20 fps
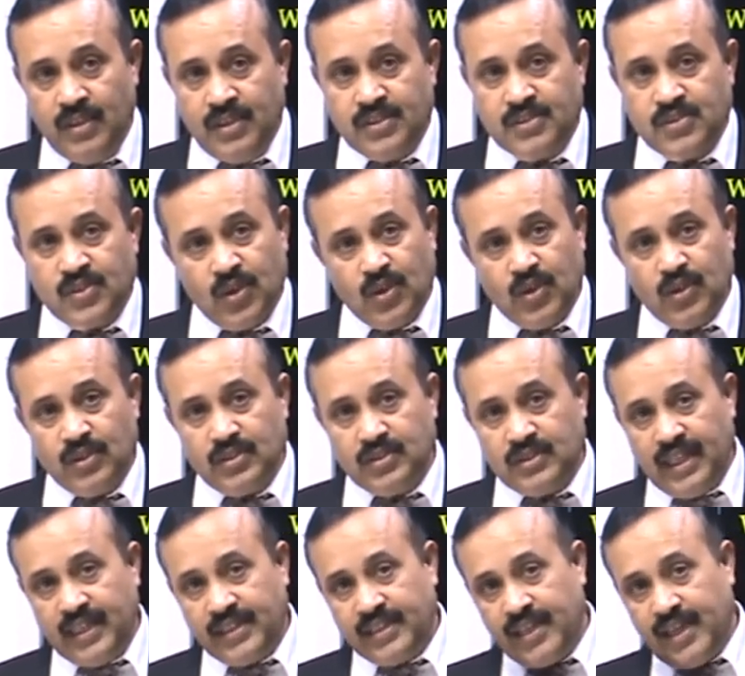so
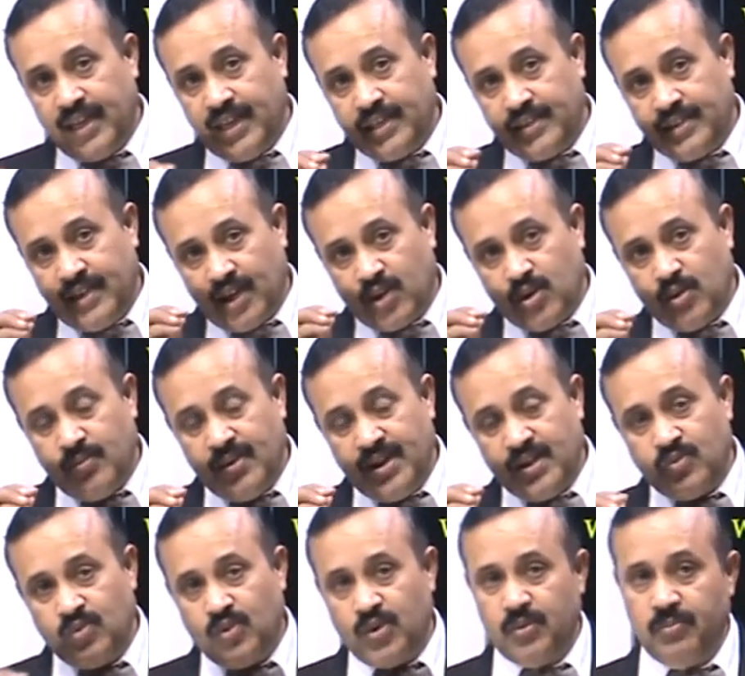then the
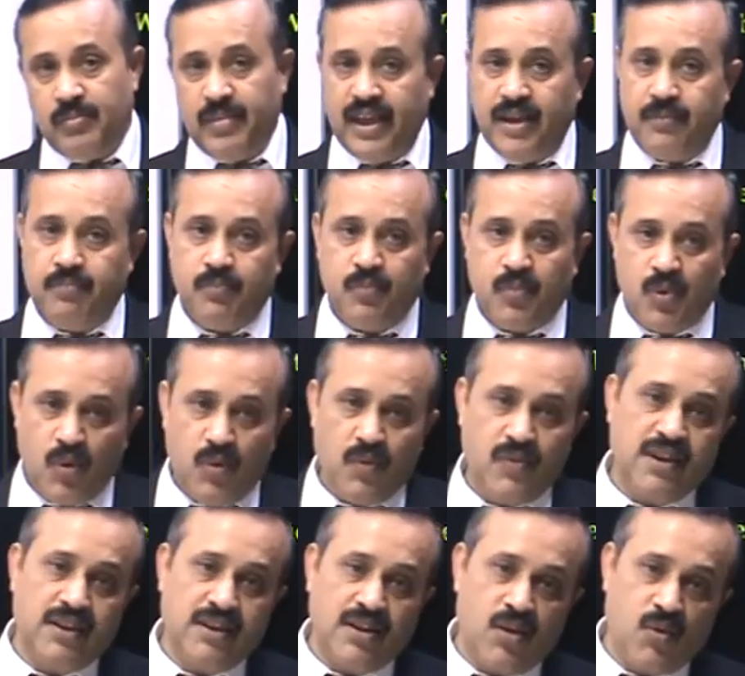document would be
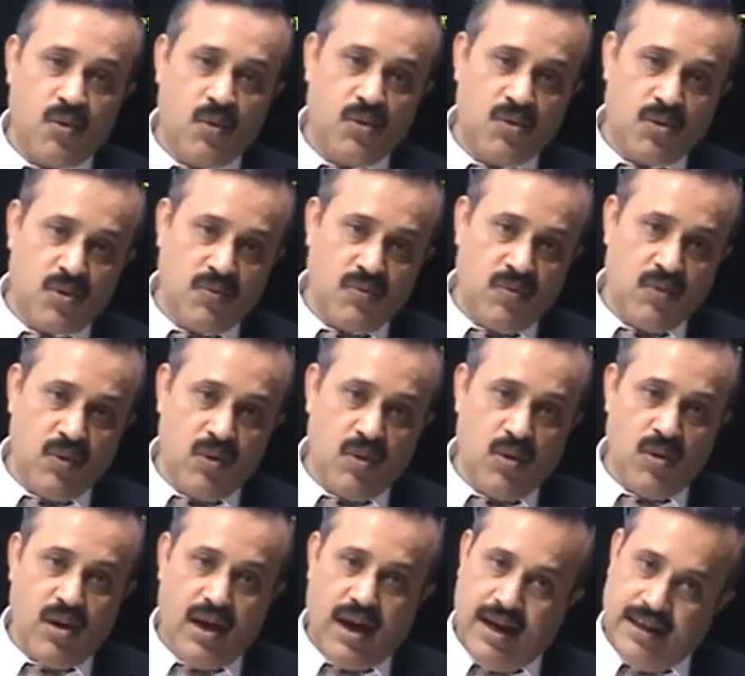proved in the court of
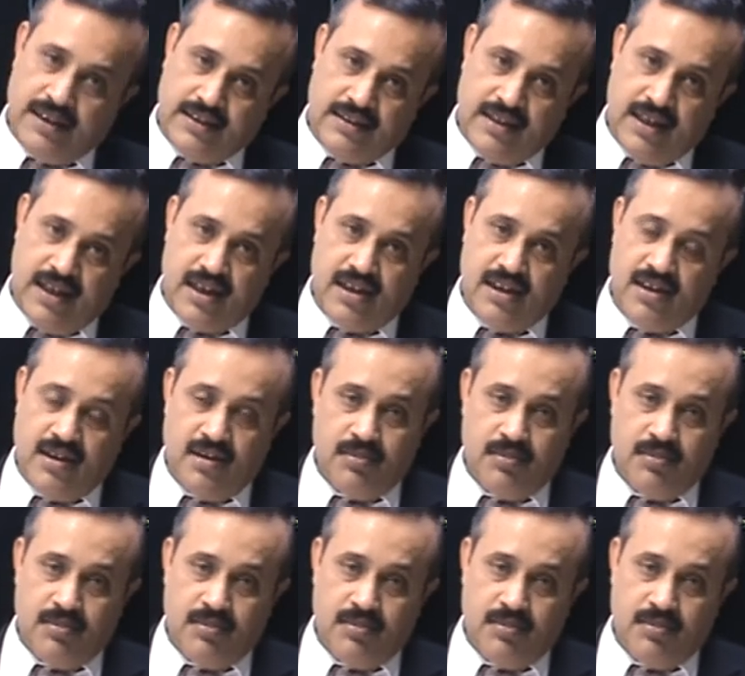law either